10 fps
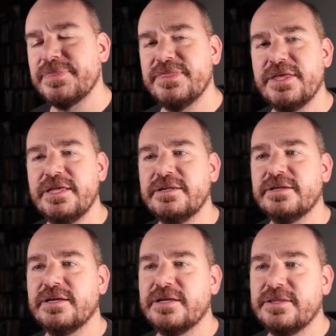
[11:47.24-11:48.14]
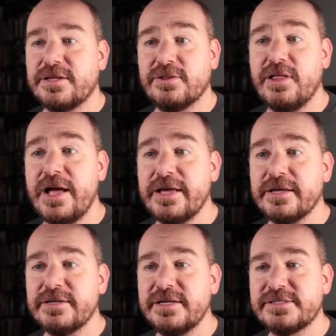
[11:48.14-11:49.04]
then the
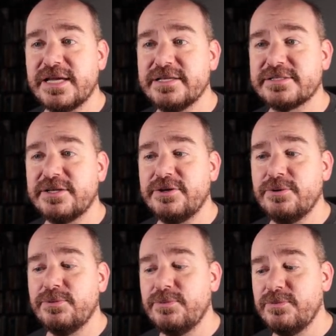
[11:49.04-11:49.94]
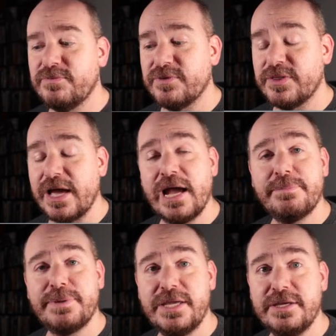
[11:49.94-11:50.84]
client, it's asking you for the
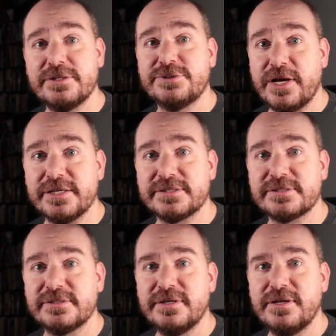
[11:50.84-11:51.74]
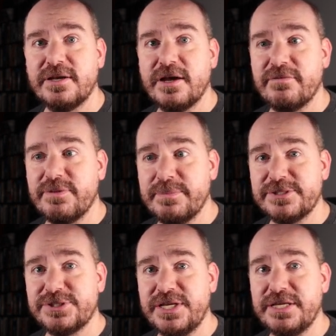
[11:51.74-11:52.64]
IP address of the
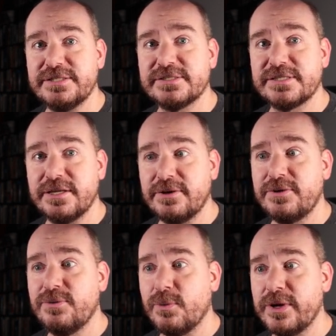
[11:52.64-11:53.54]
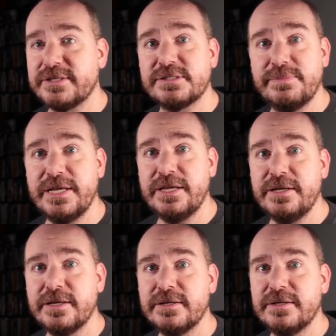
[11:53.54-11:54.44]
machines that are going to
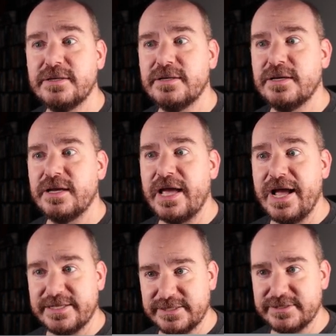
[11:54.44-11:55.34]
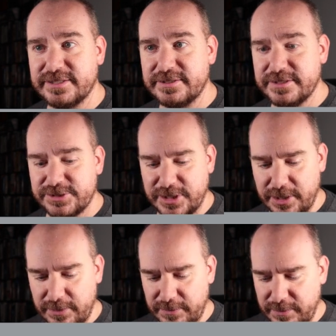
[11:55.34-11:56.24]
be accessing this
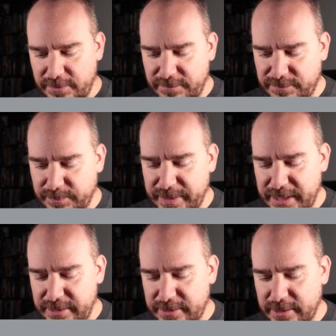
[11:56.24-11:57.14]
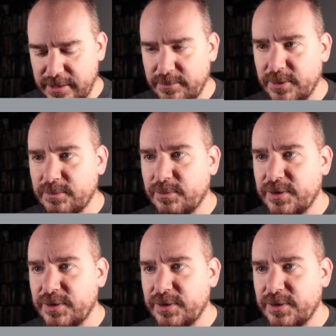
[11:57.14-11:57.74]
share. For me, I want